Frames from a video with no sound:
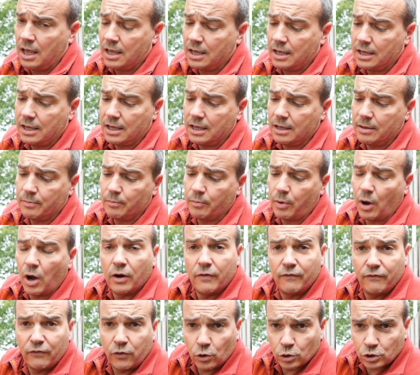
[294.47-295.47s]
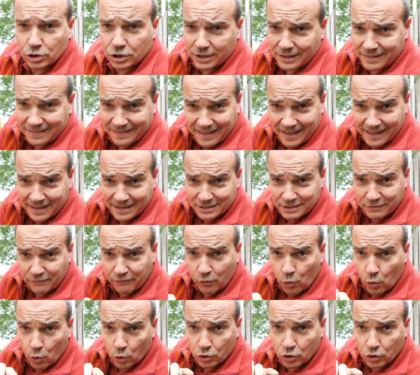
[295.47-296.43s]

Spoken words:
But unfortunately that is for